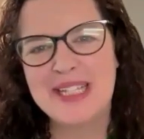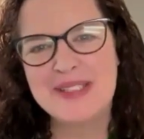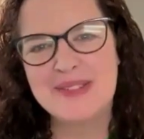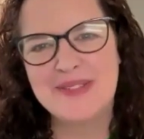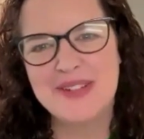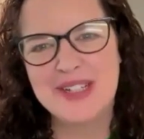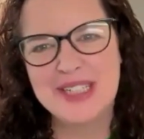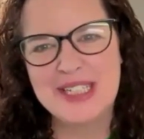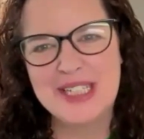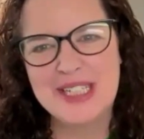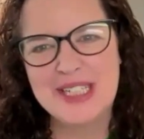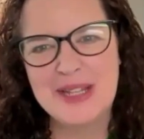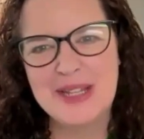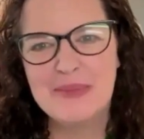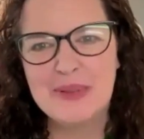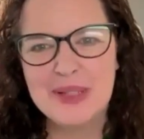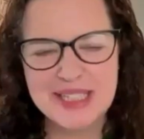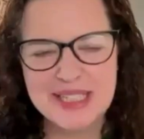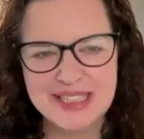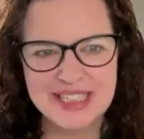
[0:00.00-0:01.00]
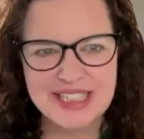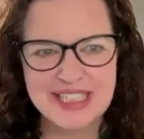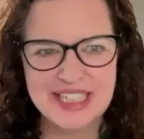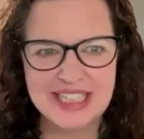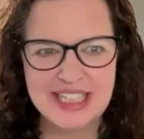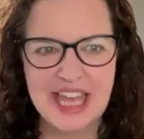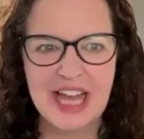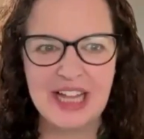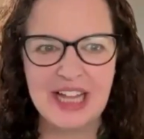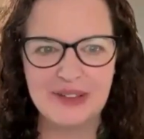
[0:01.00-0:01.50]
Fund in Pleasanton,
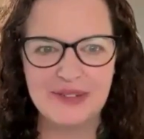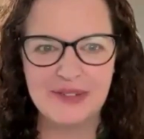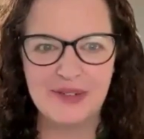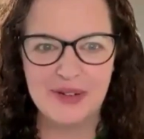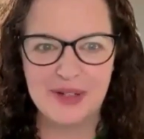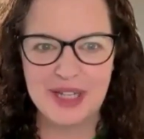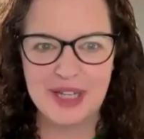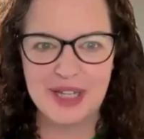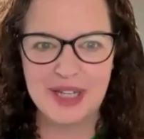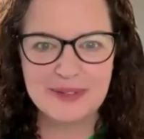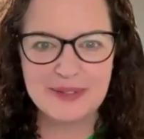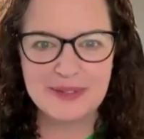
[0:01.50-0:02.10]
California.